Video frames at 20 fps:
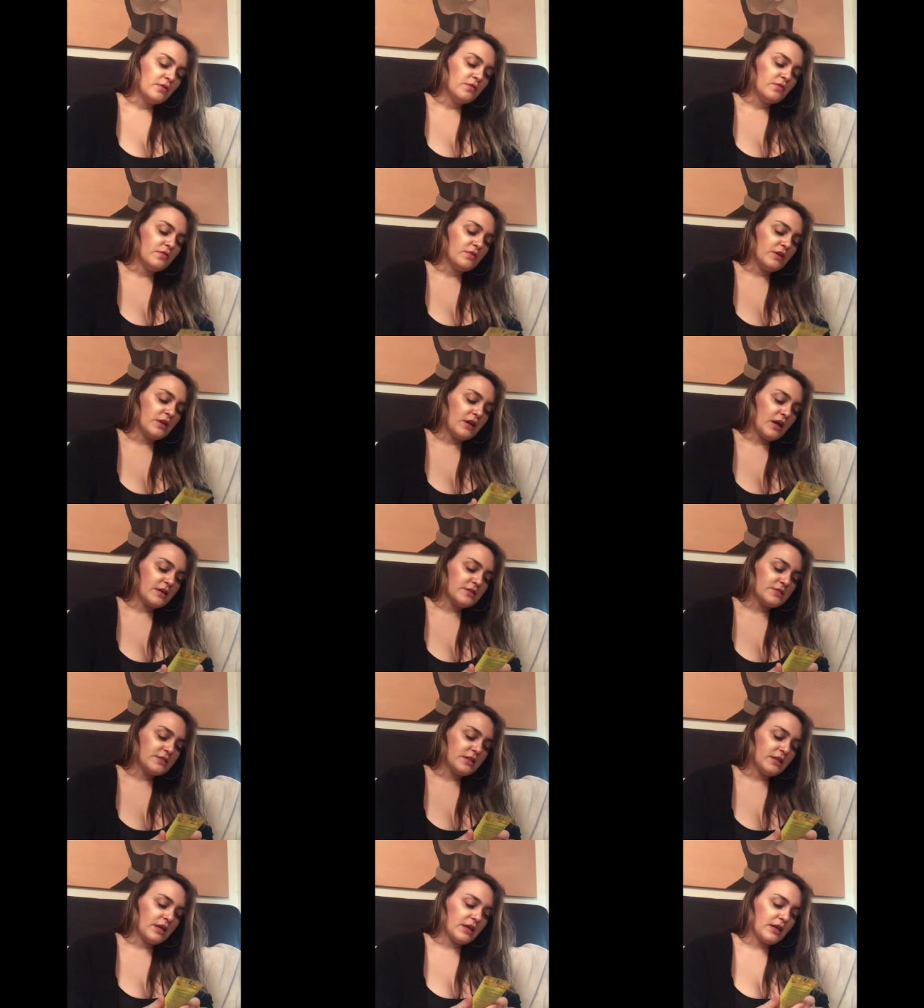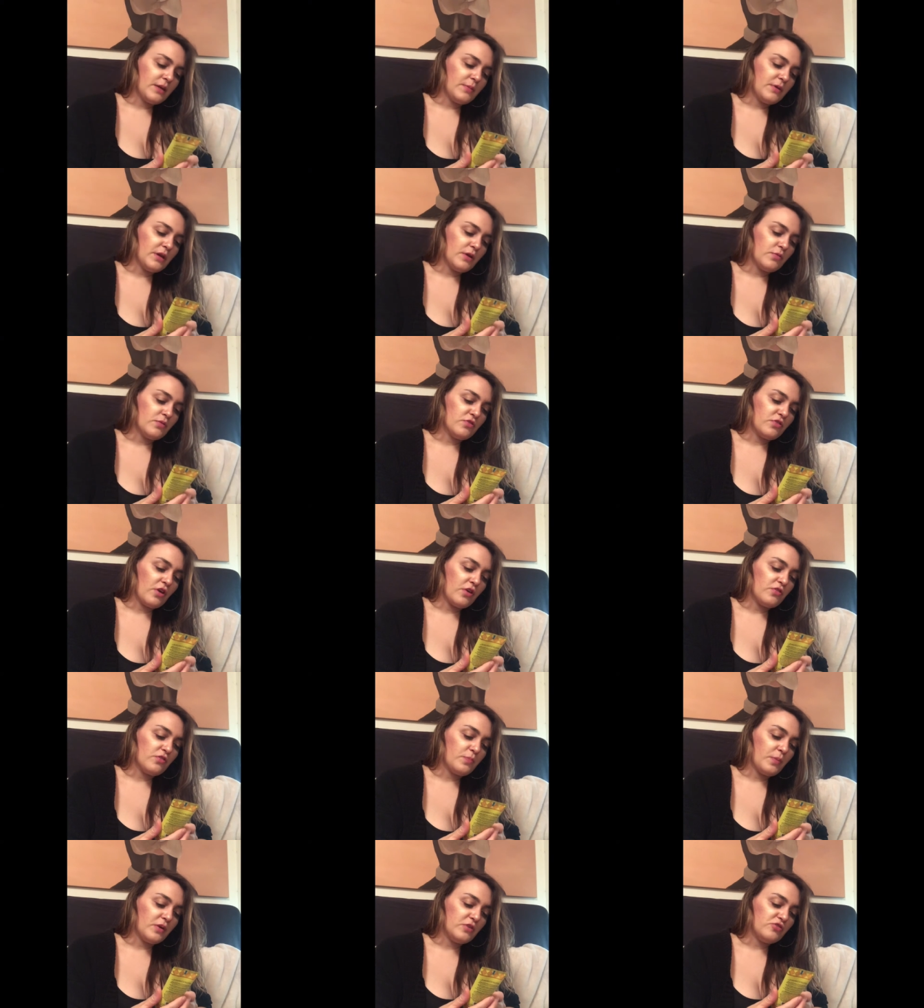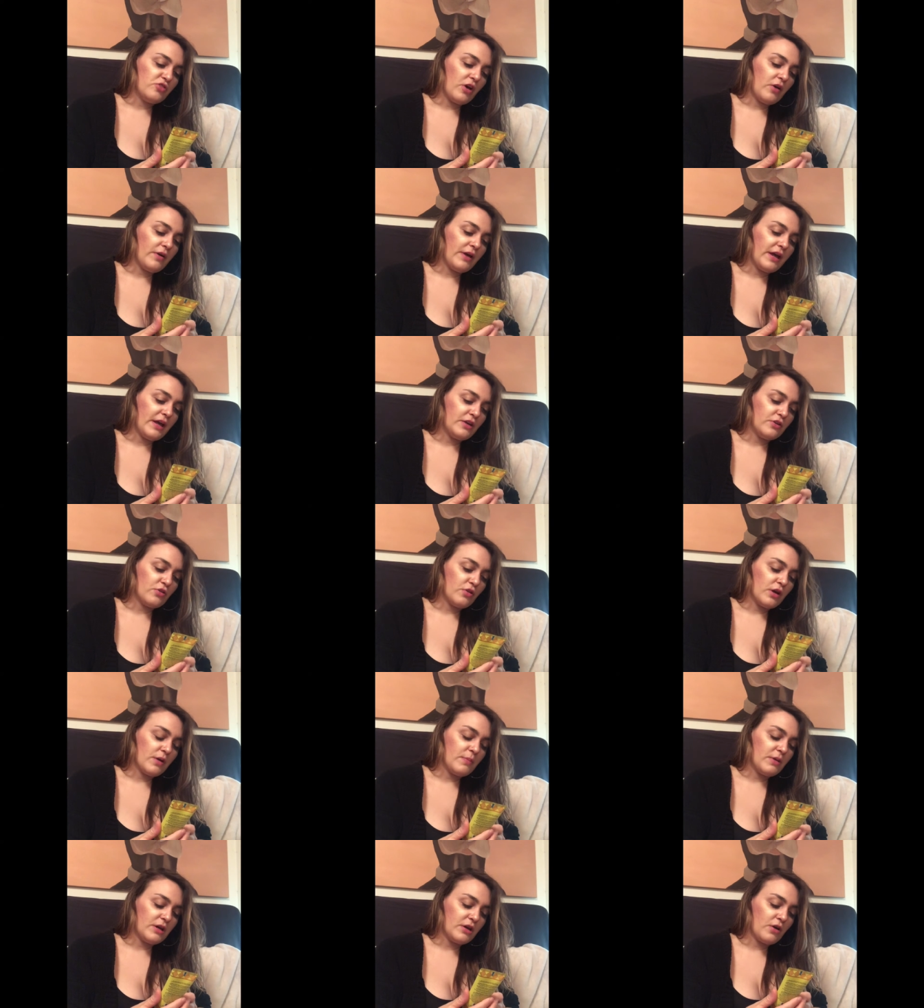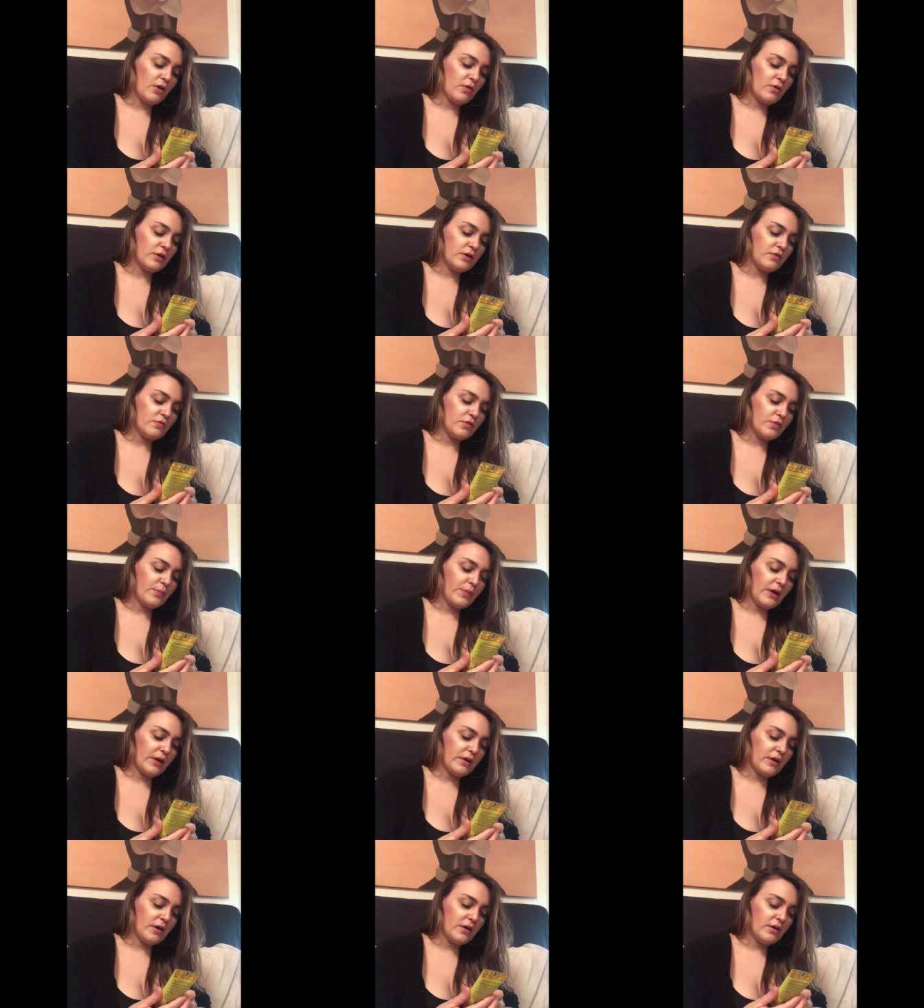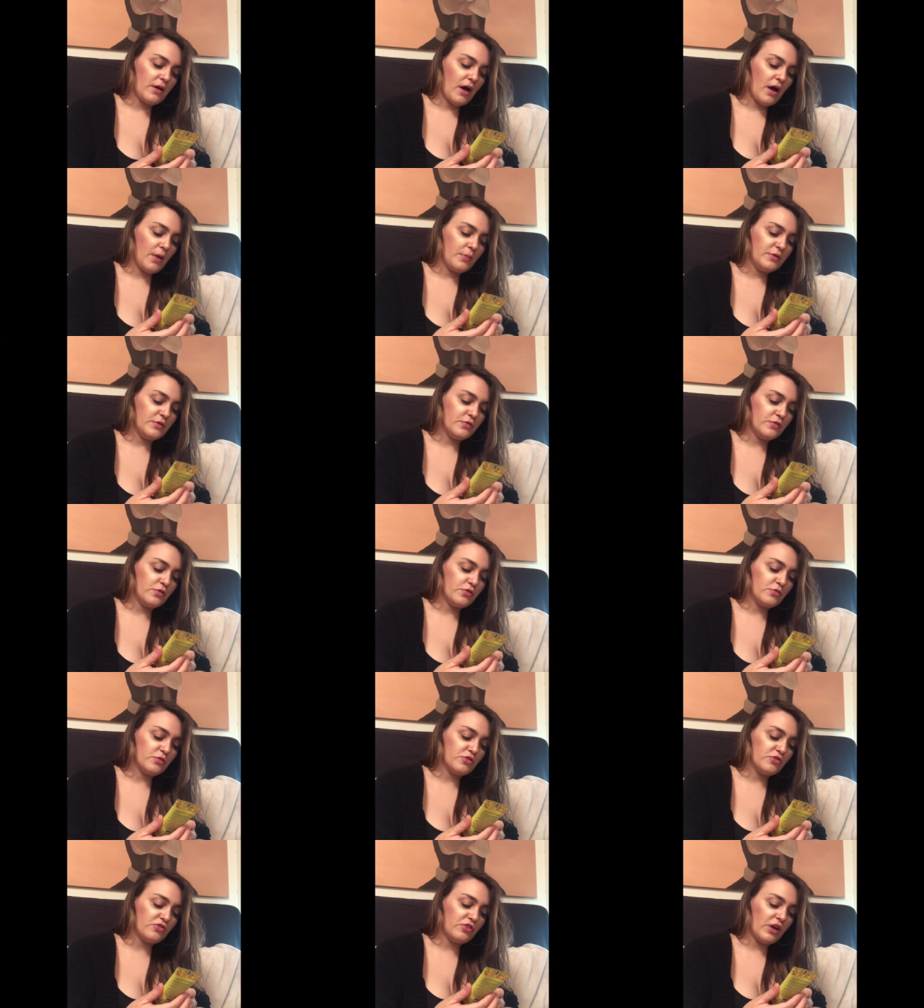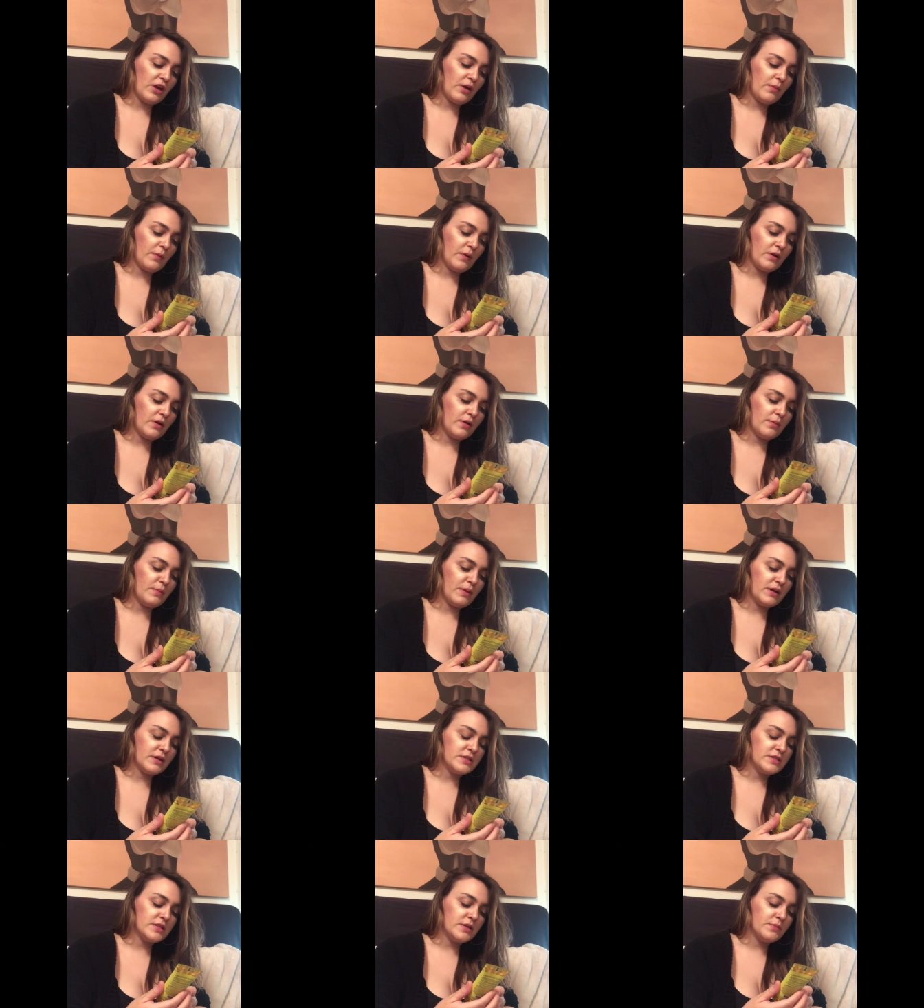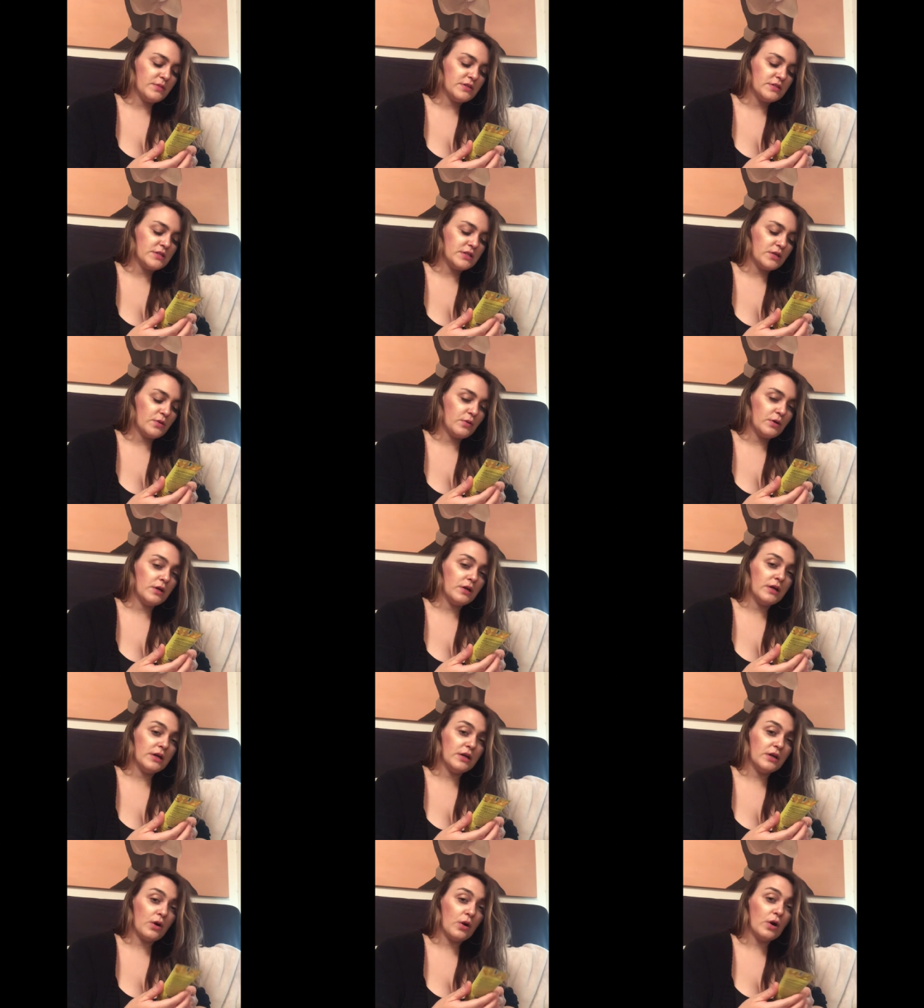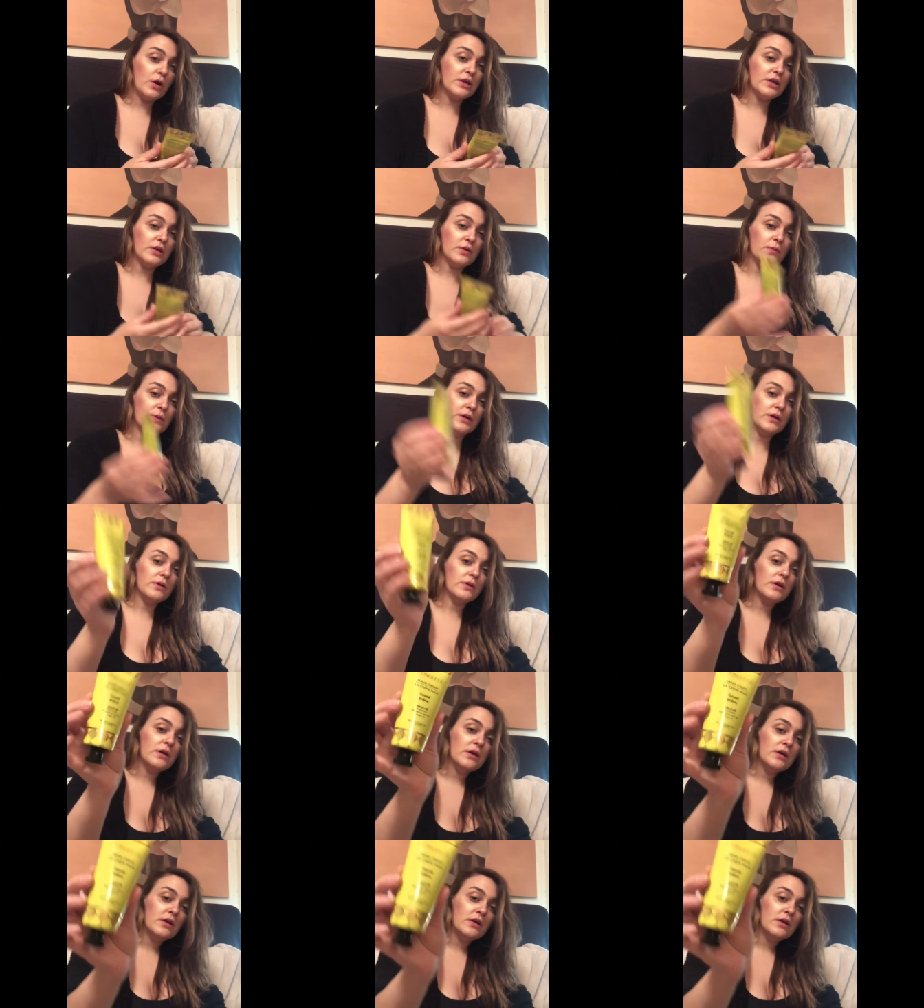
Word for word: the next thing that came in here was Spongel hand cream and coconut verbena um, infused with shea butter, macadamia seed oil, and argan oil.